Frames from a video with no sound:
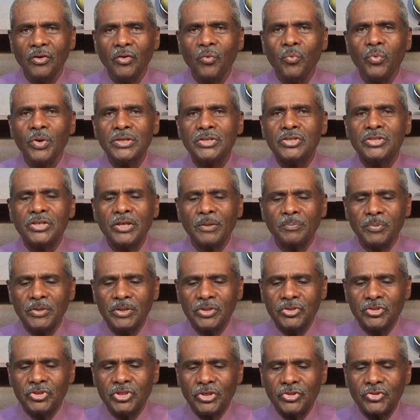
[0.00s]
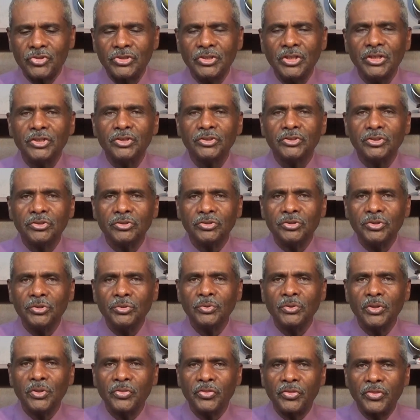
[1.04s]
We simply just needed to do
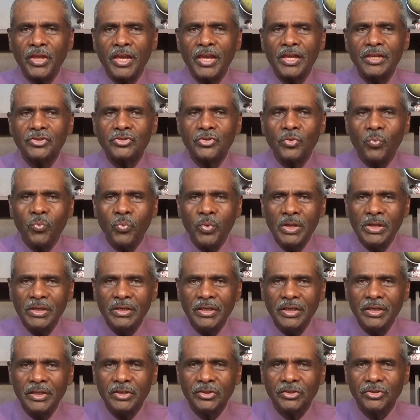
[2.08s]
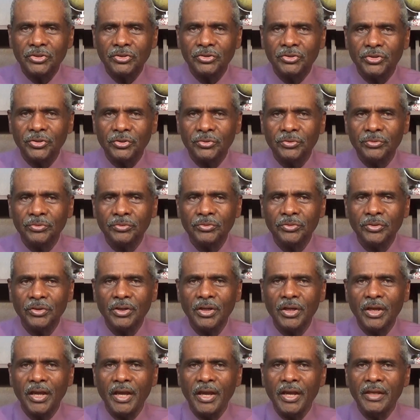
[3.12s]
the things we needed to do
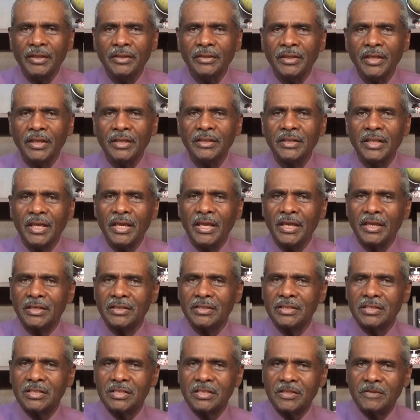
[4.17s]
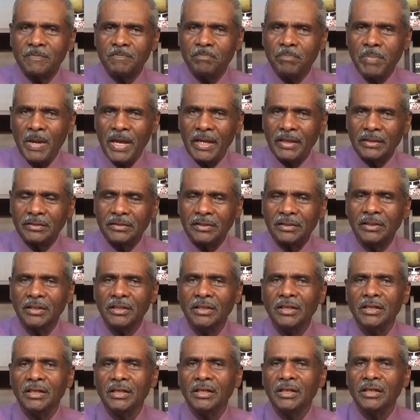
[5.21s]
and then expect
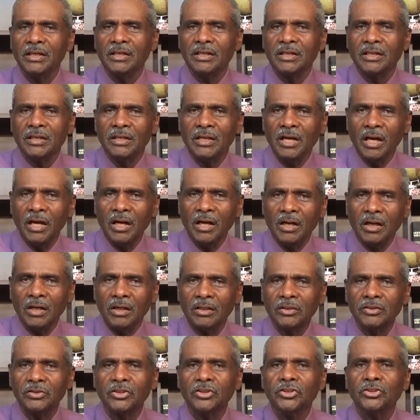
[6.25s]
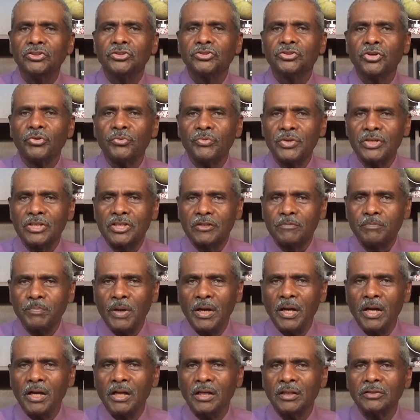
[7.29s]
God to
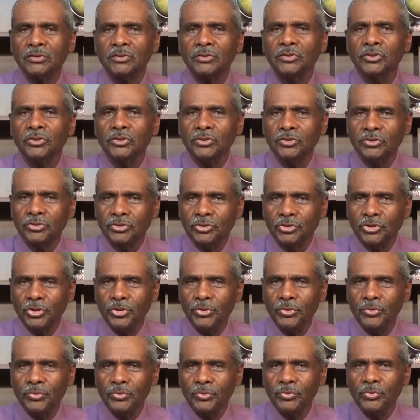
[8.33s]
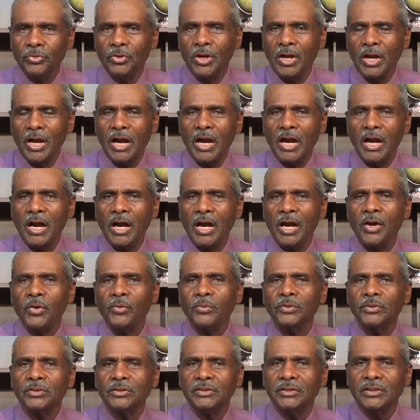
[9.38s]
respond to
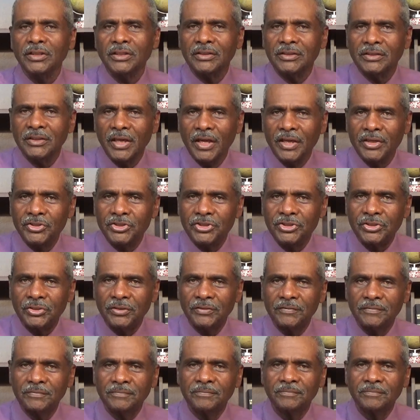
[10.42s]
our dictation.